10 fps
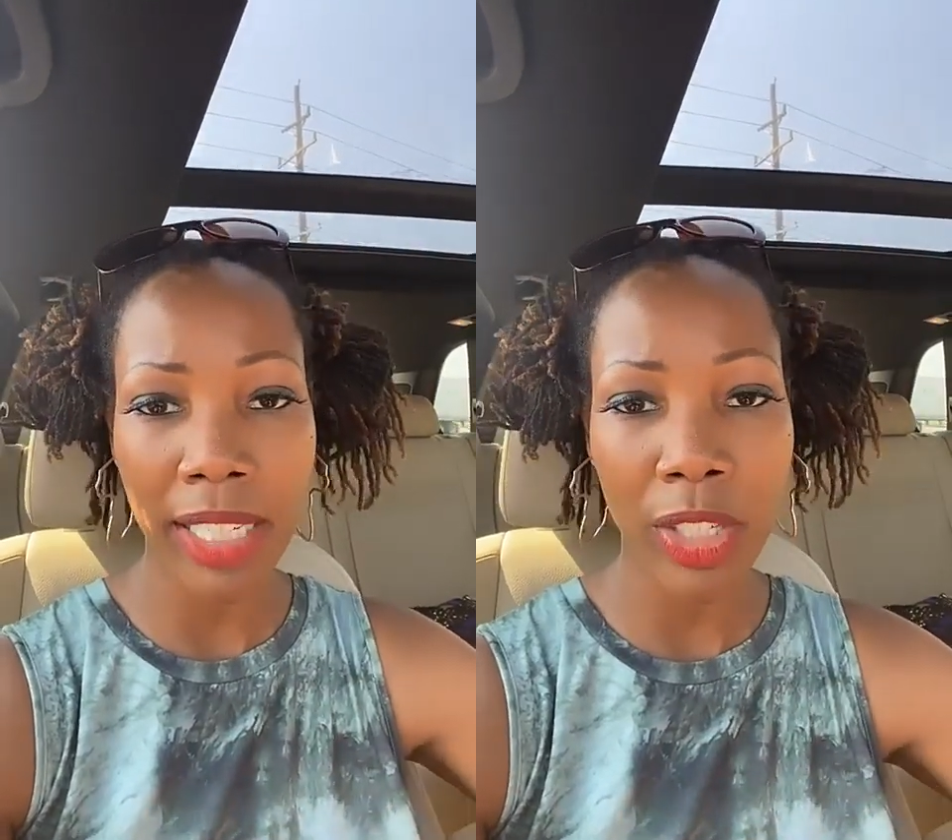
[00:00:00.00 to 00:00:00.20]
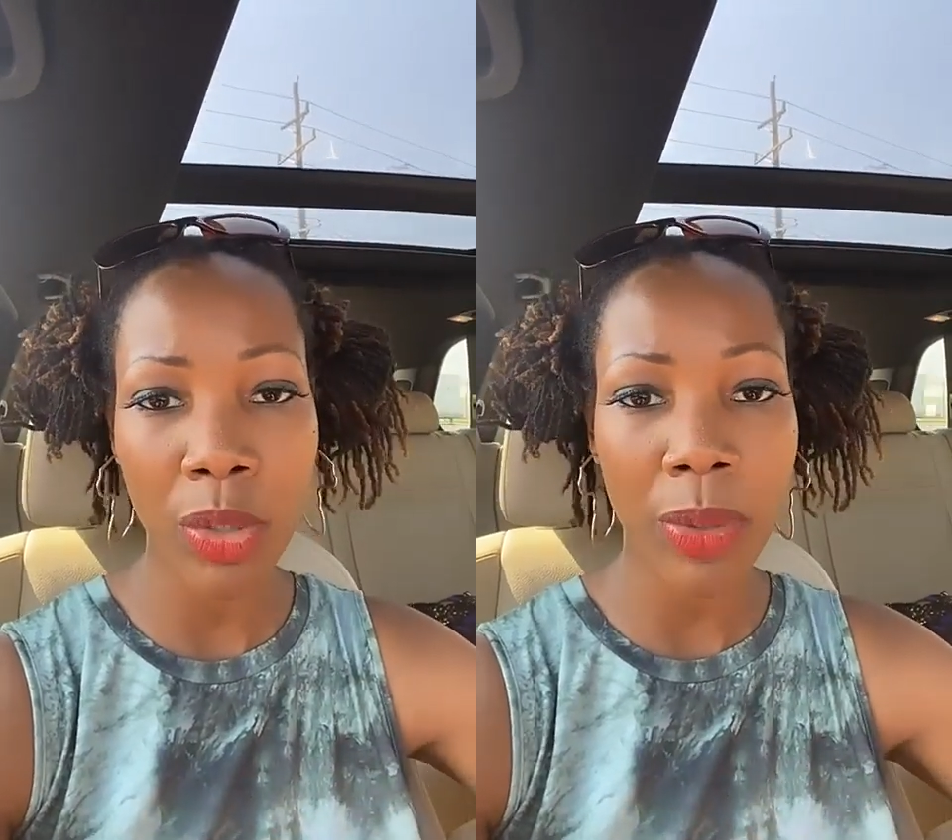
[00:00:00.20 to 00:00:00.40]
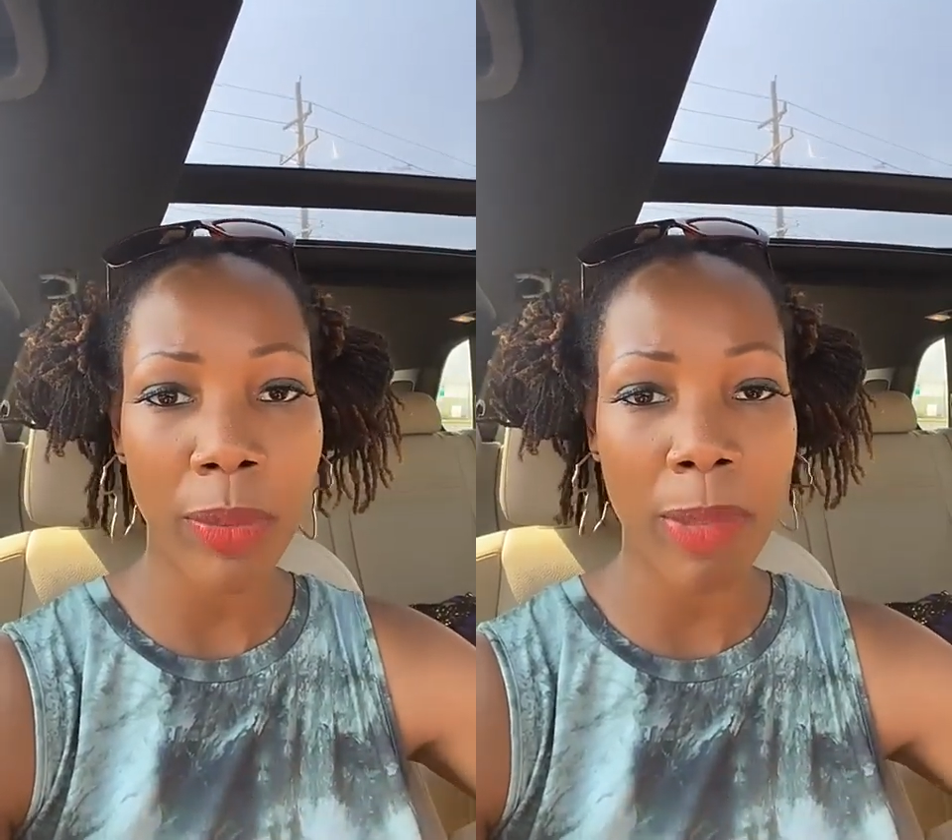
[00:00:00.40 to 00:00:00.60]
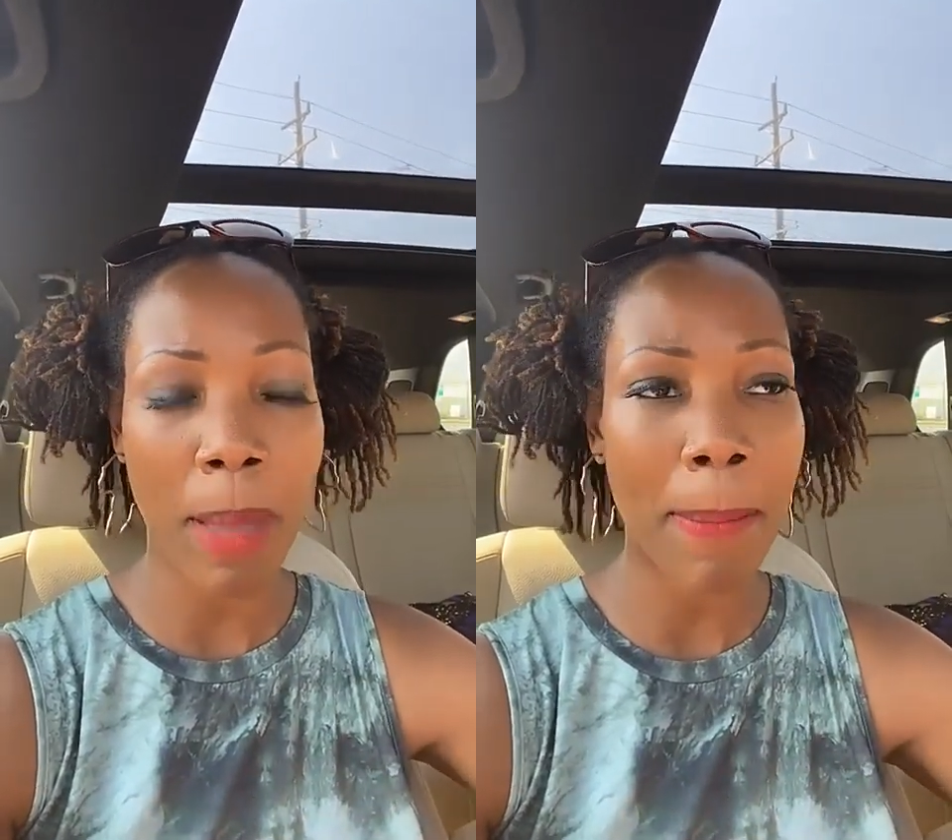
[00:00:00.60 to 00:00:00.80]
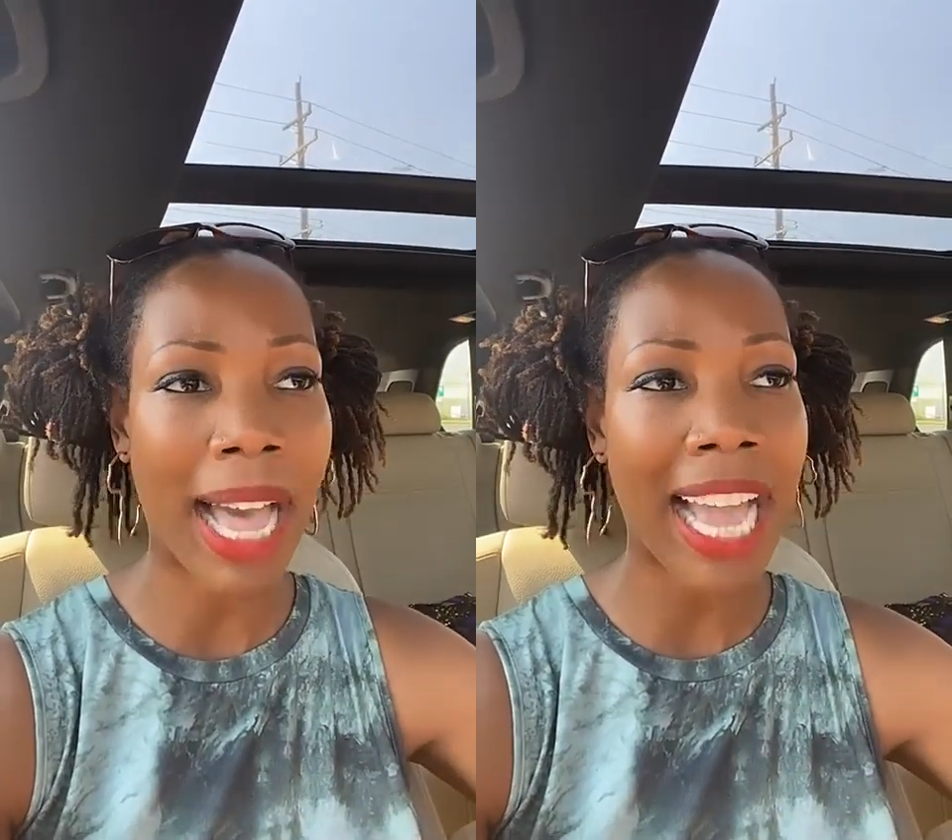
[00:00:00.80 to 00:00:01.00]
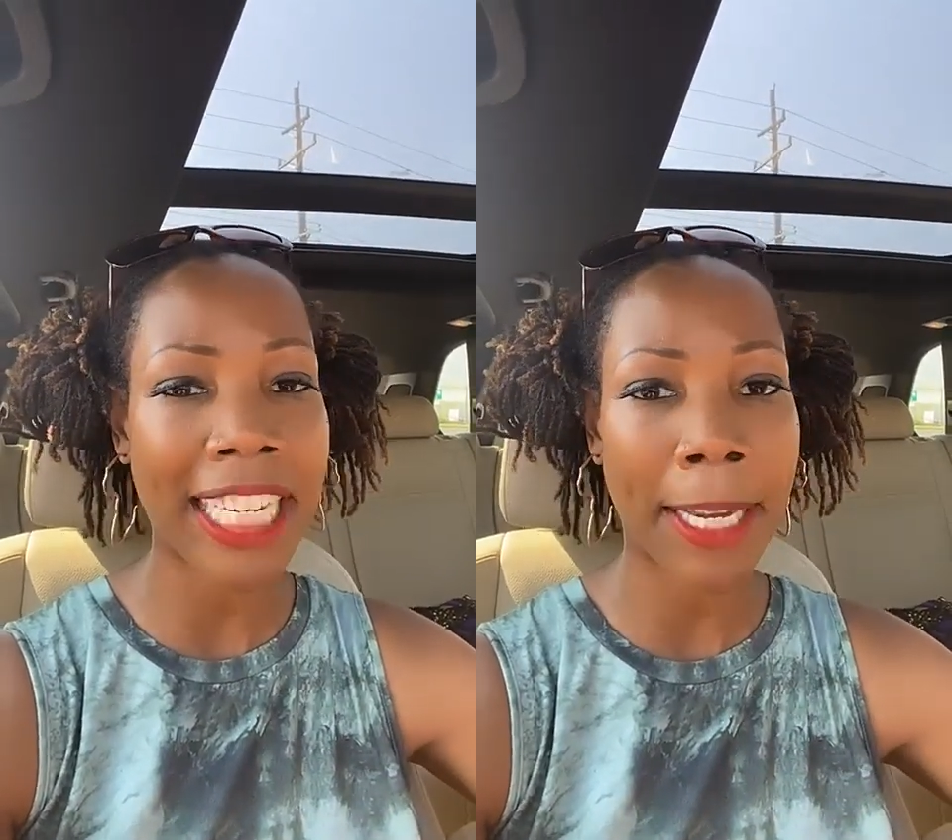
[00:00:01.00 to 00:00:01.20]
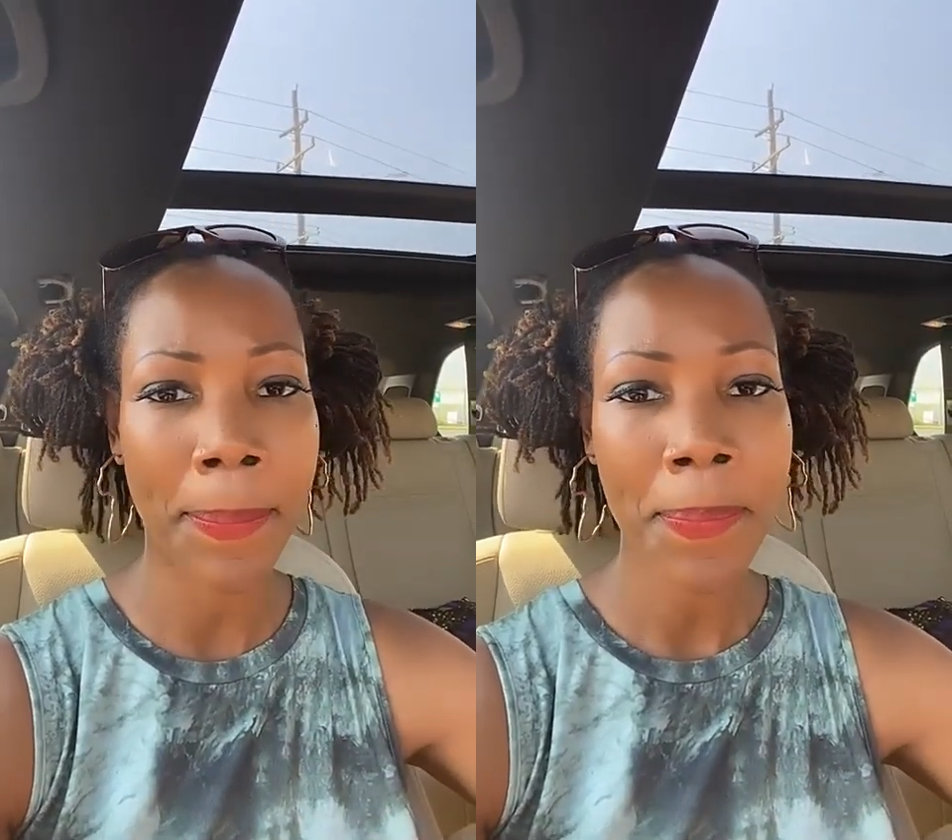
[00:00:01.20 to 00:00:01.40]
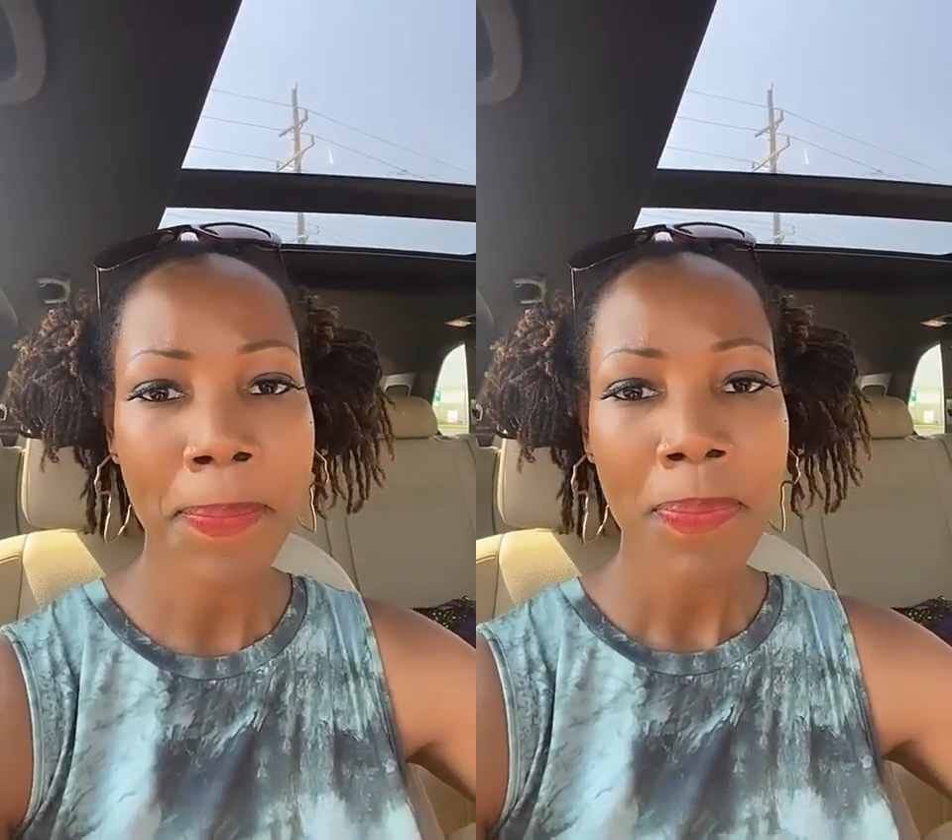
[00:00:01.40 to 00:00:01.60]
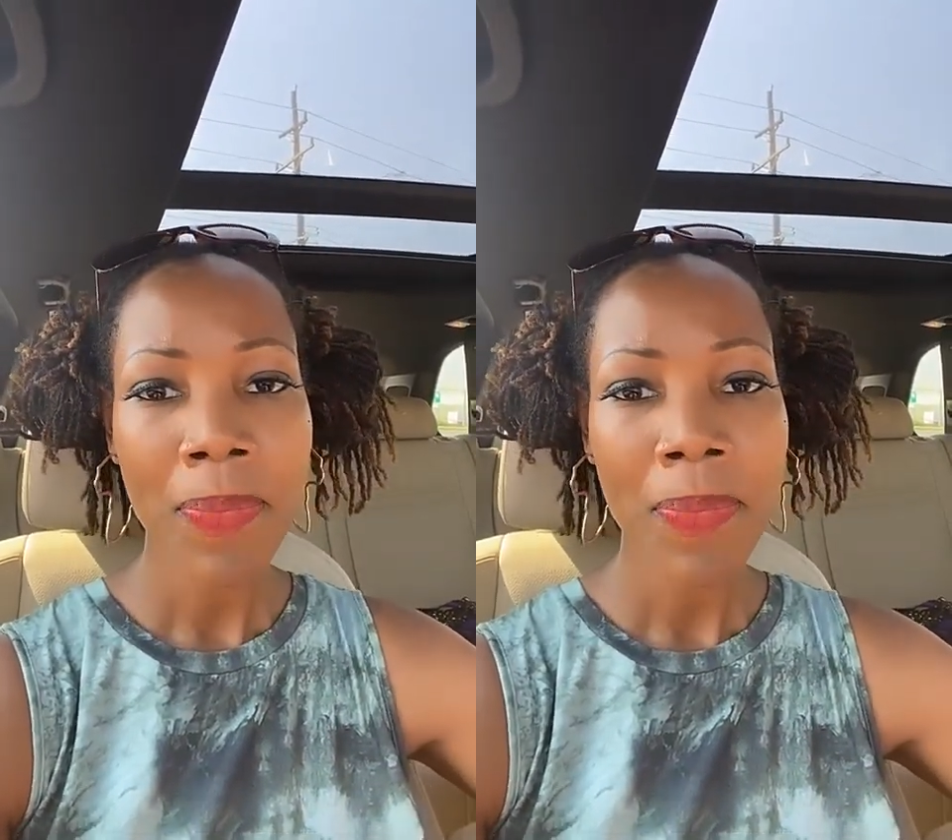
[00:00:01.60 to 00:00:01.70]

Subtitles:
good steward with my body.